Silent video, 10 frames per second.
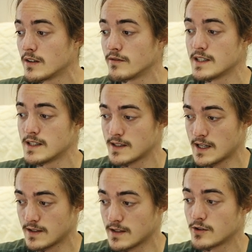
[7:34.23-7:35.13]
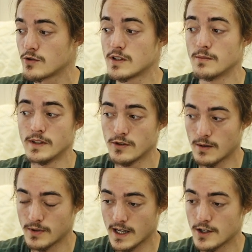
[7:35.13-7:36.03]
visa center to submit your
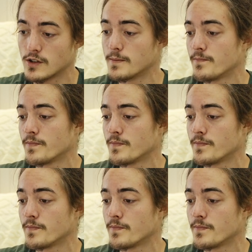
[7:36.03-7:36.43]
application.